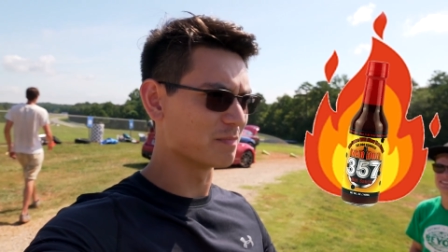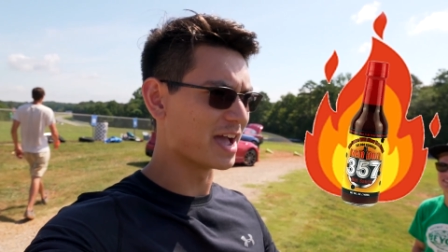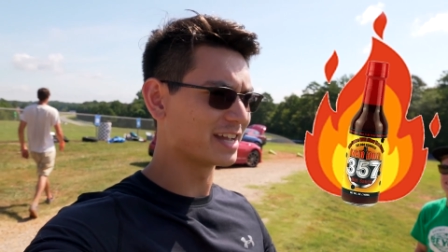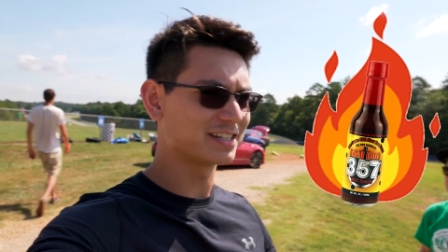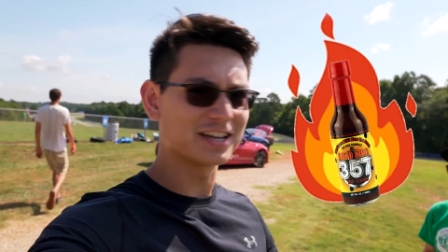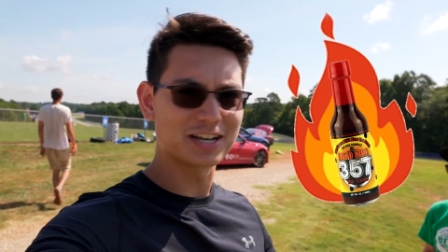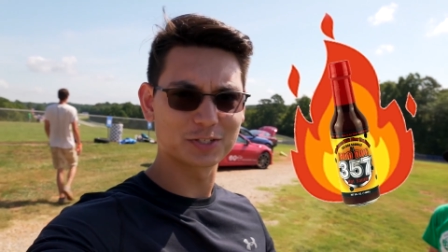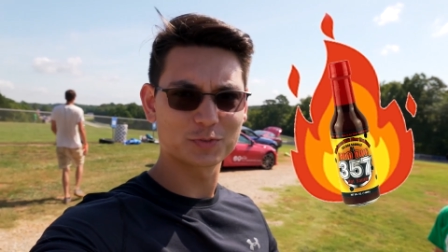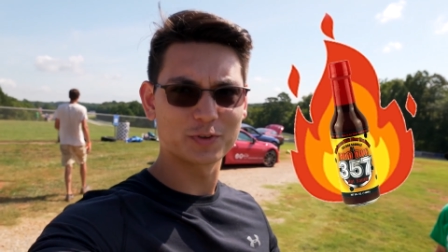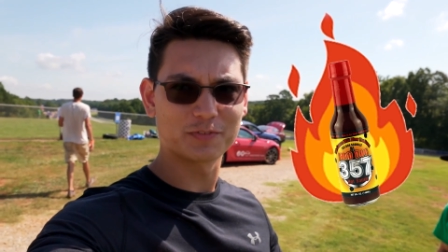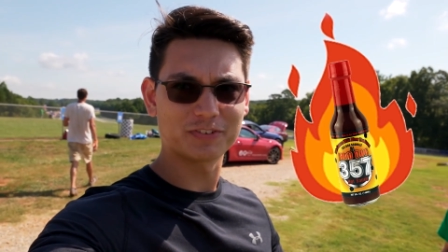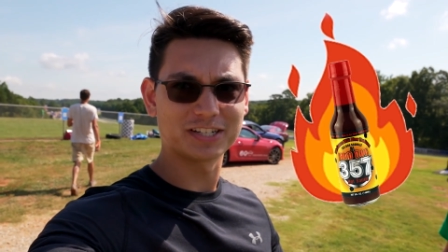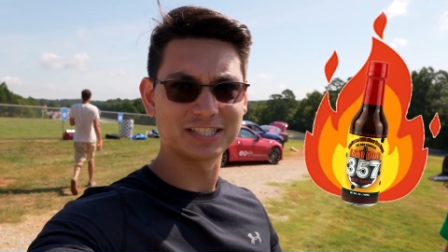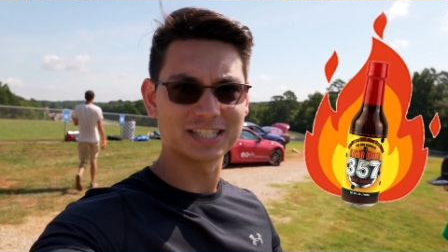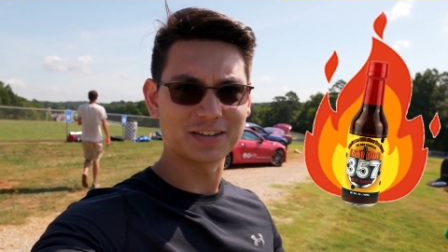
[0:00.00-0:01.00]
Mad Dog three
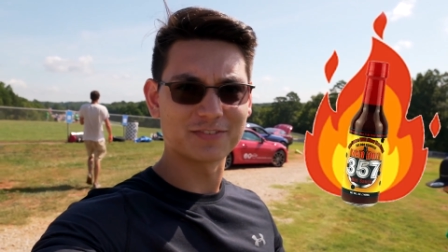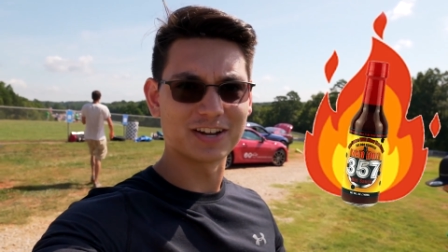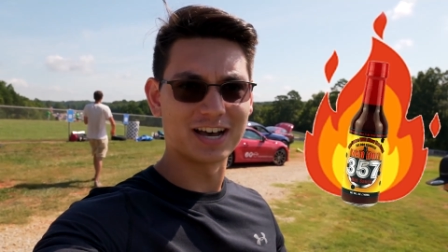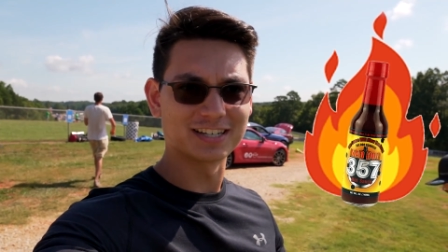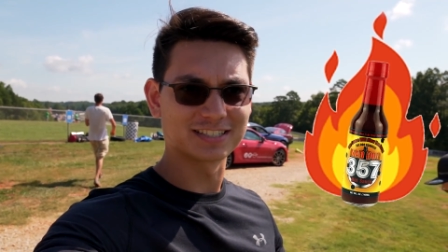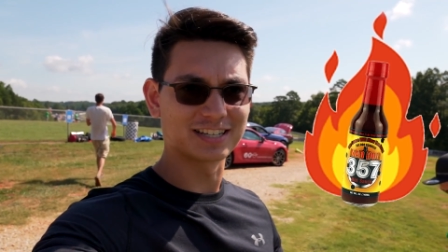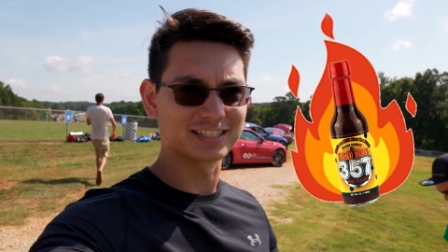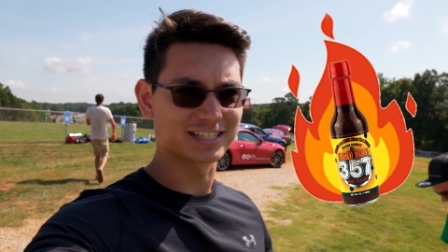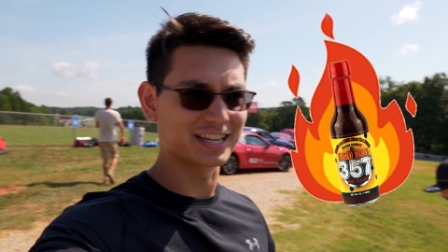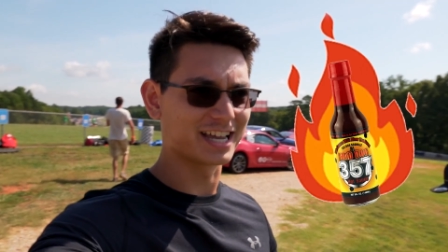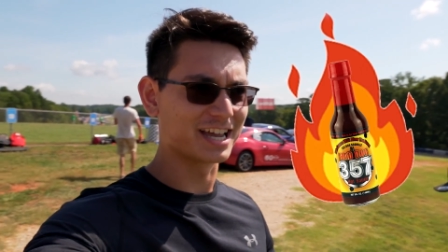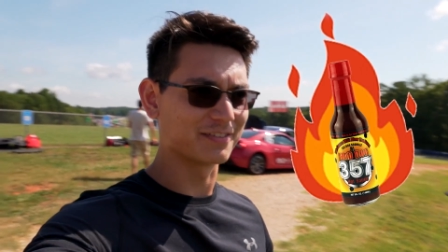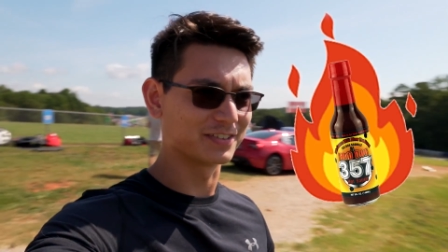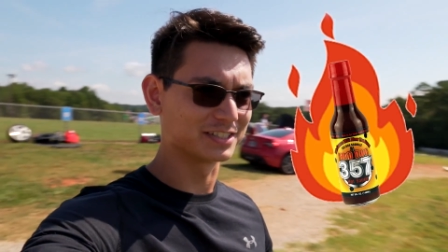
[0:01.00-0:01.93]
fifty-seven hot sauce I have.